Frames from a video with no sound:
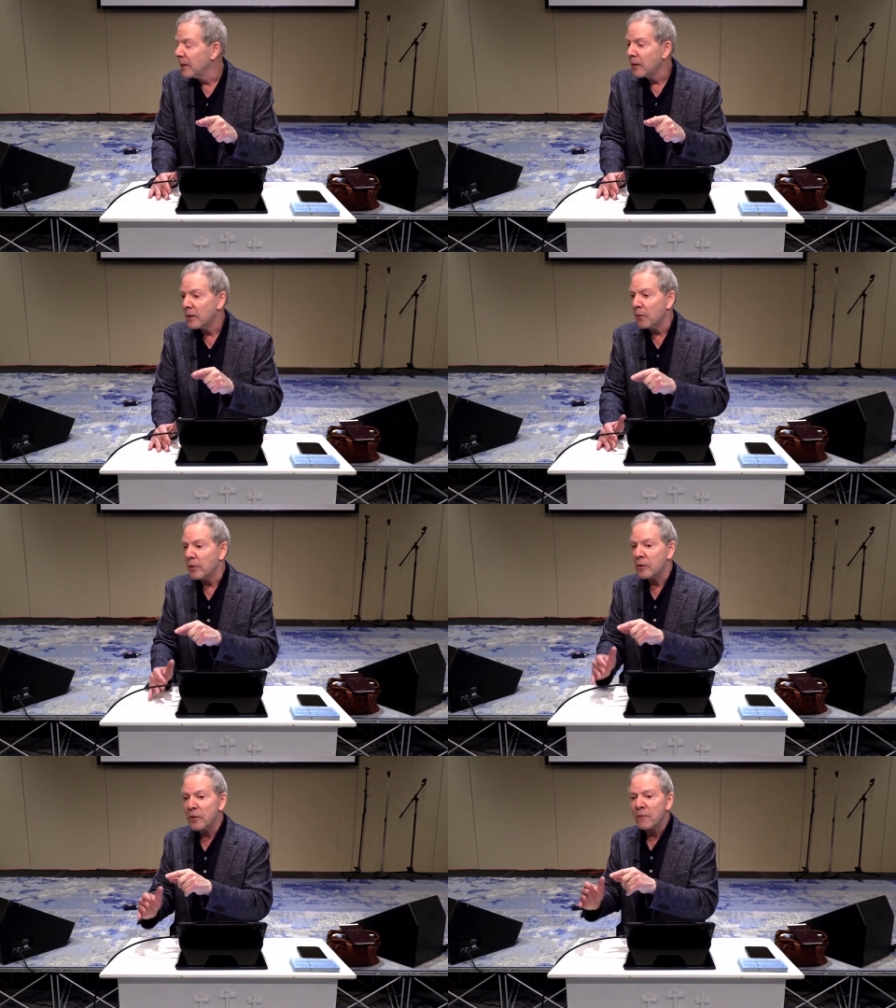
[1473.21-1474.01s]
So a
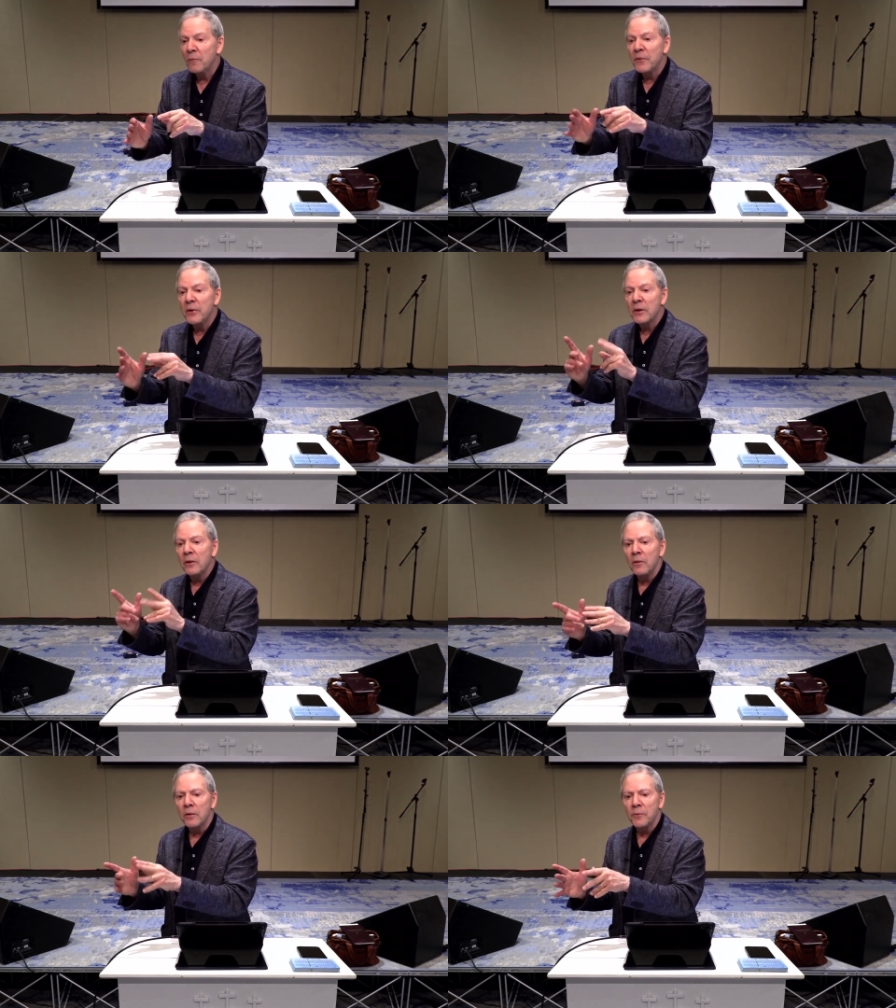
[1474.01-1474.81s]
servant with this
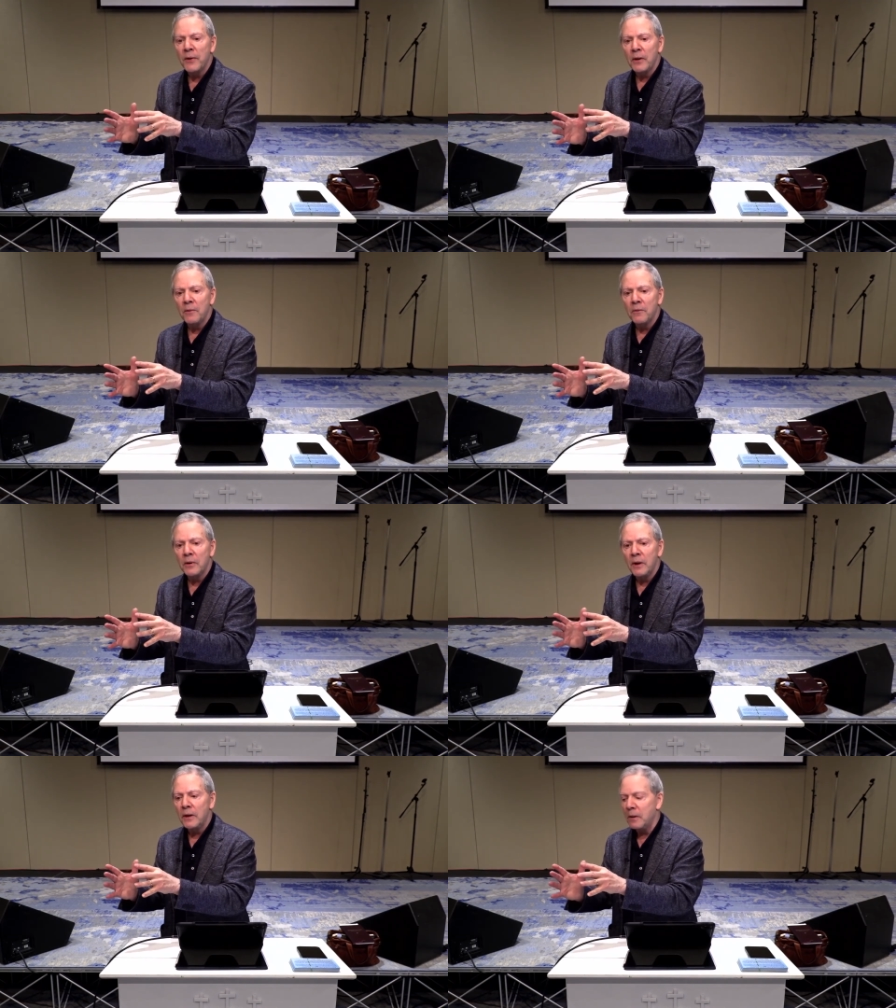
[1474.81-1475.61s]
clause, without
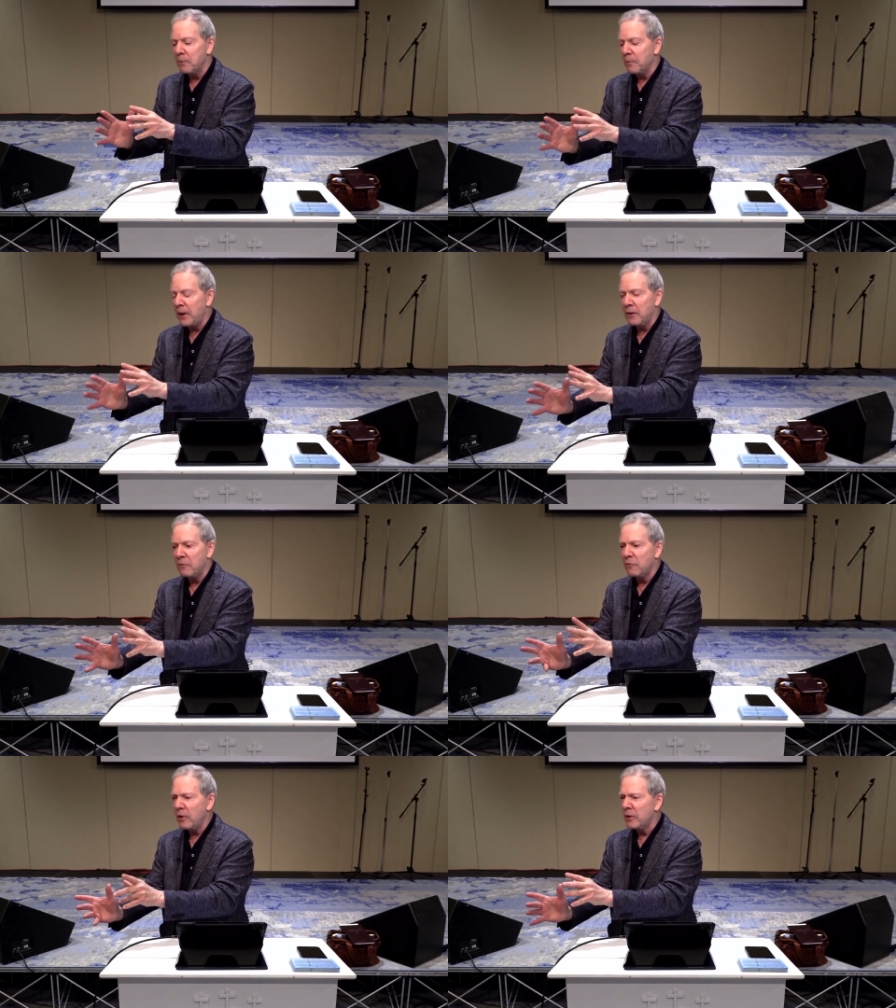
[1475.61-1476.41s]
understanding, makes
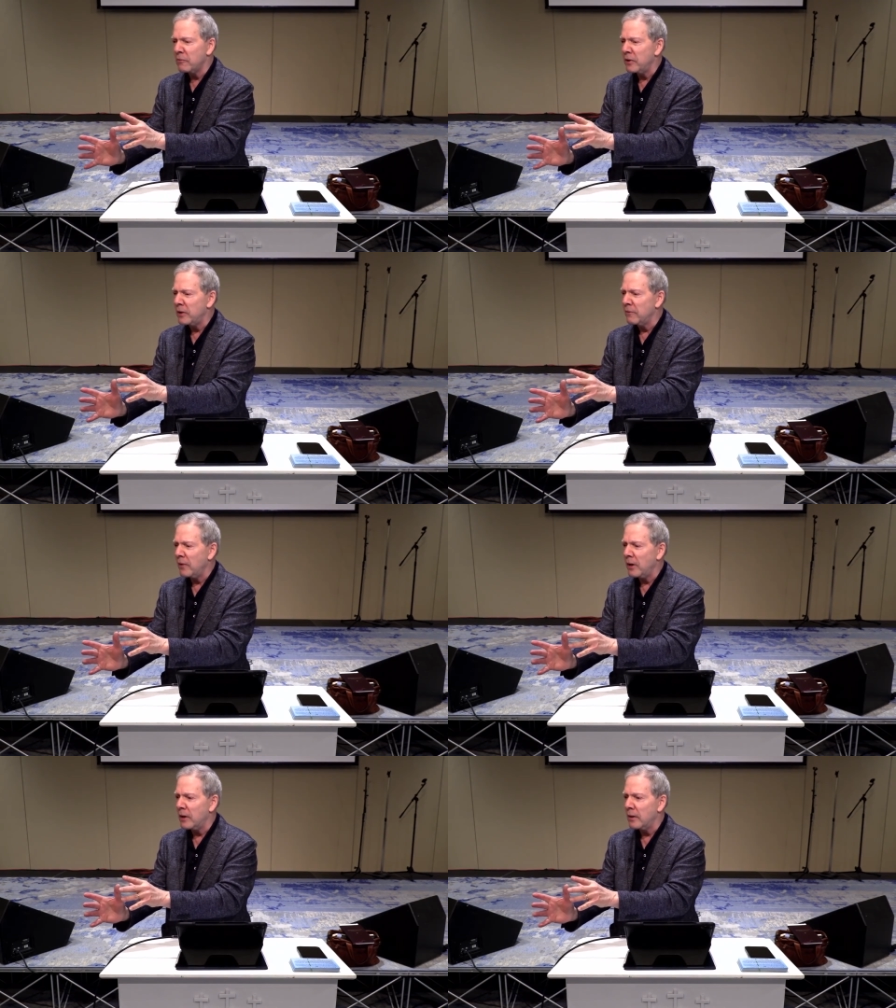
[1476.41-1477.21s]
drudgery
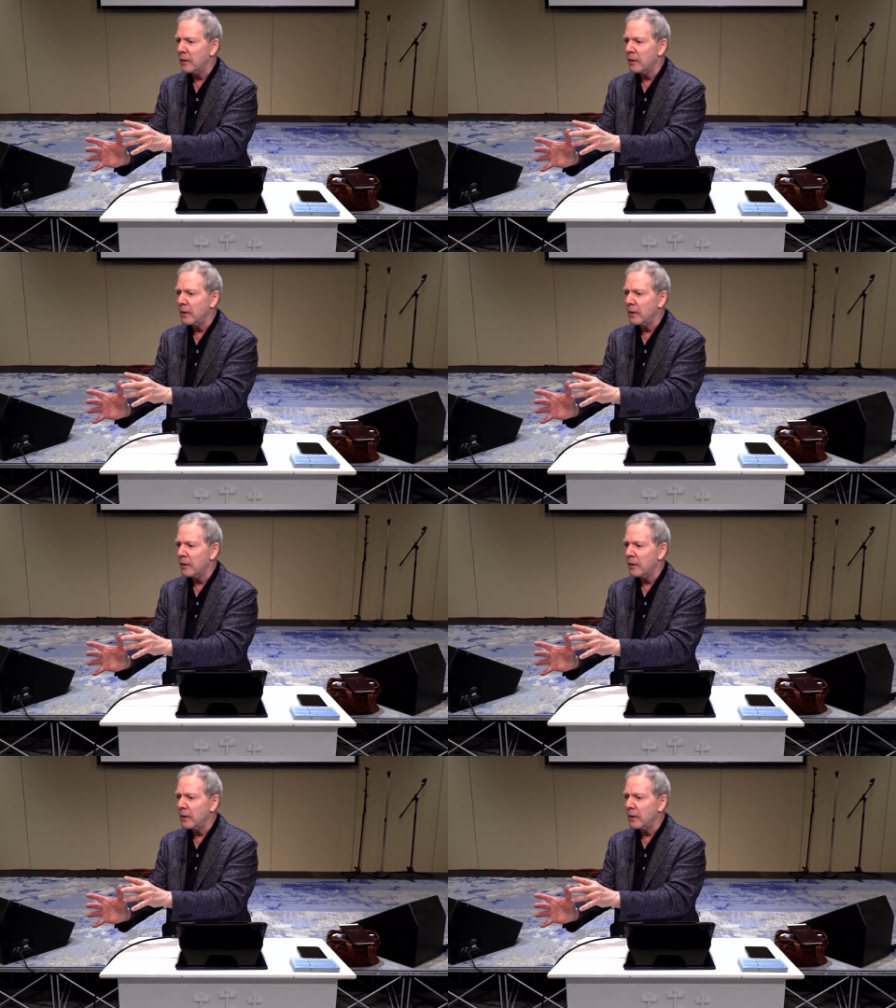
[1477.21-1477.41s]
divine,